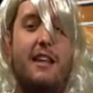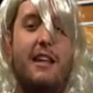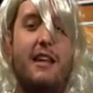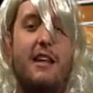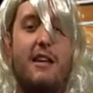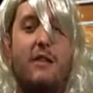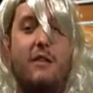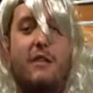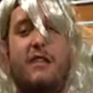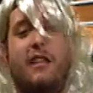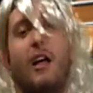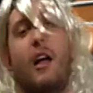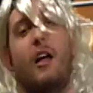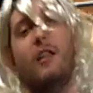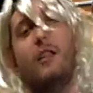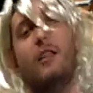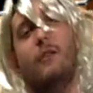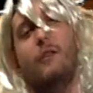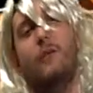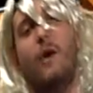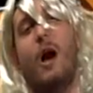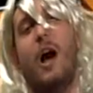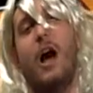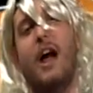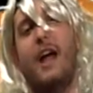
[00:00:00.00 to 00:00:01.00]
And he was all,
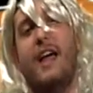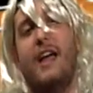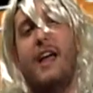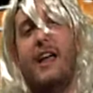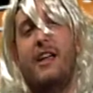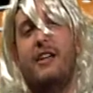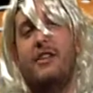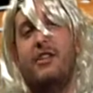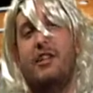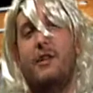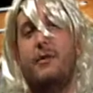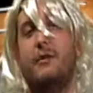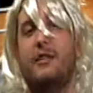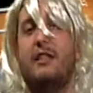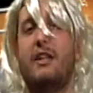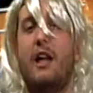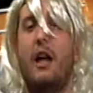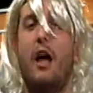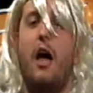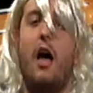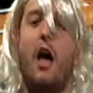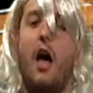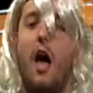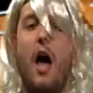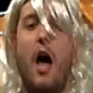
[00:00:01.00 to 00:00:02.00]
why? And she was
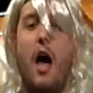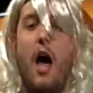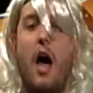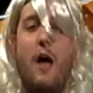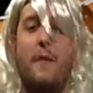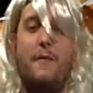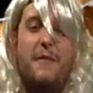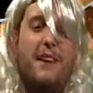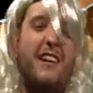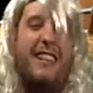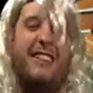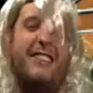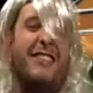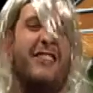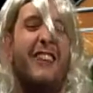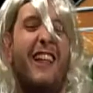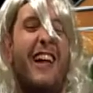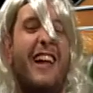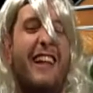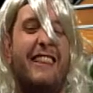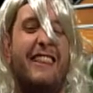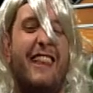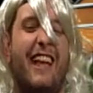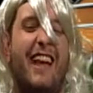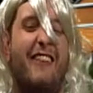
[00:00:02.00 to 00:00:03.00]
all, because you
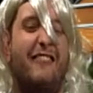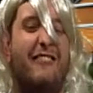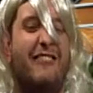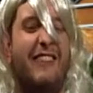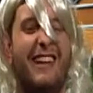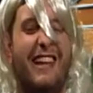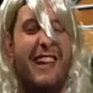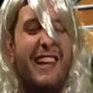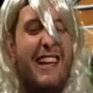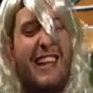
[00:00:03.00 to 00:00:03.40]
like them.